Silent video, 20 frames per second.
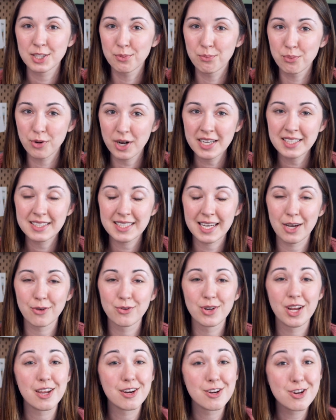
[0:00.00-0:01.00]
to break
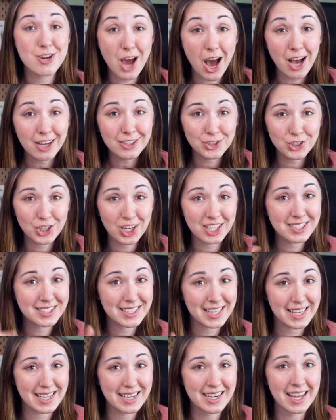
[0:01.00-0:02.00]
down not
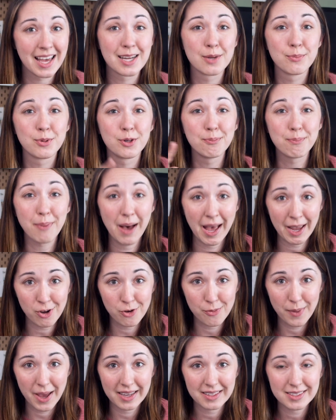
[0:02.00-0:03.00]
just inedible
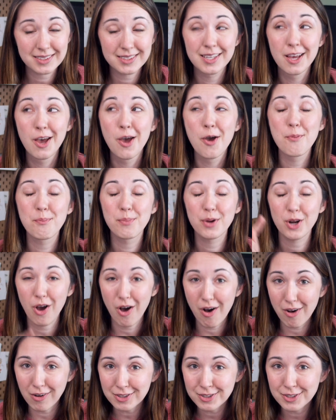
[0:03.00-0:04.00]
biomass, but
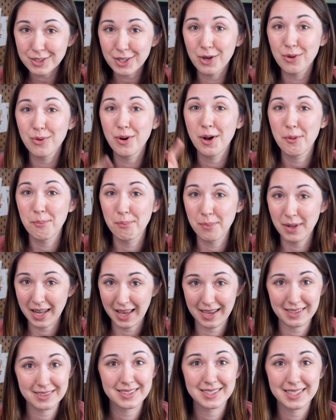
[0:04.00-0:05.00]
also
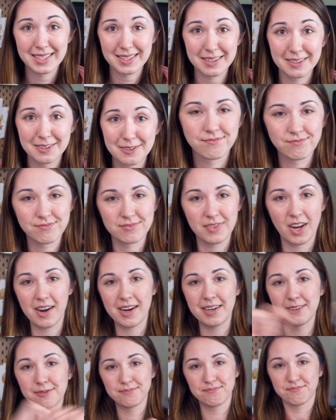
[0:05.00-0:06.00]
plastic. All
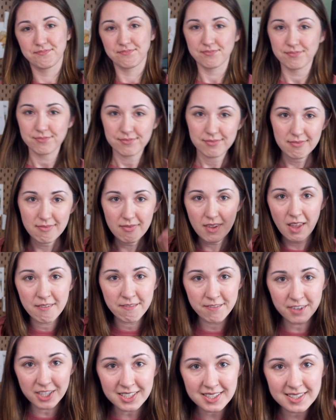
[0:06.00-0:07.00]
right,
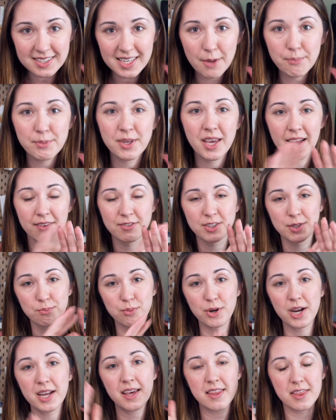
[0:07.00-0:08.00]
First step, you have to
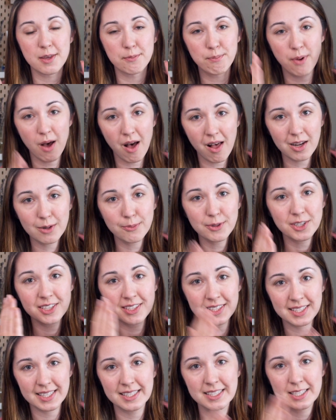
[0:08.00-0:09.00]
break the
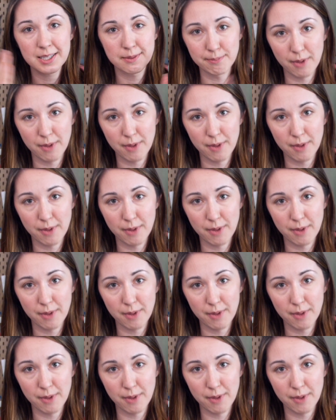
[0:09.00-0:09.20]
polymers into